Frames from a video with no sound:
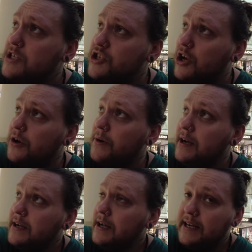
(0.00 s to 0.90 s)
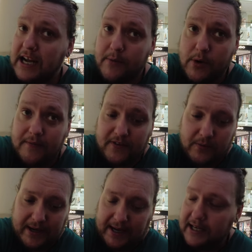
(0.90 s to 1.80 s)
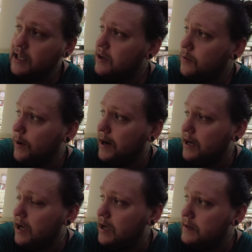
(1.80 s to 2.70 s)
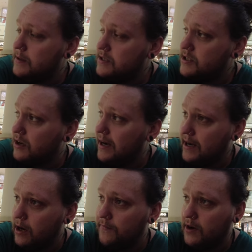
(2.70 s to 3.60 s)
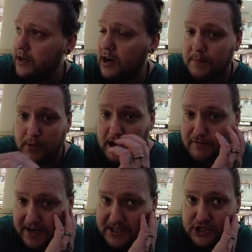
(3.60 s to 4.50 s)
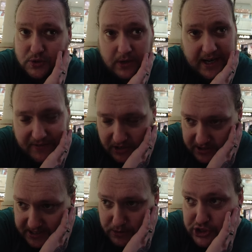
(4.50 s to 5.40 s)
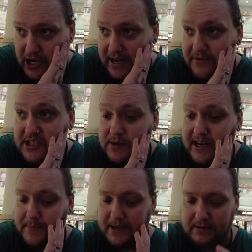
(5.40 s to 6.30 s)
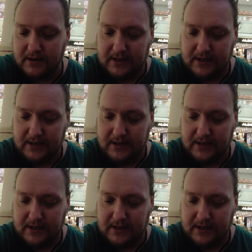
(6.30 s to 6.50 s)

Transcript: So now we've got everything we need, we're gonna start heading off. I'm gonna go and buy a razor shortly, have a nice little shave, because I'm getting a bit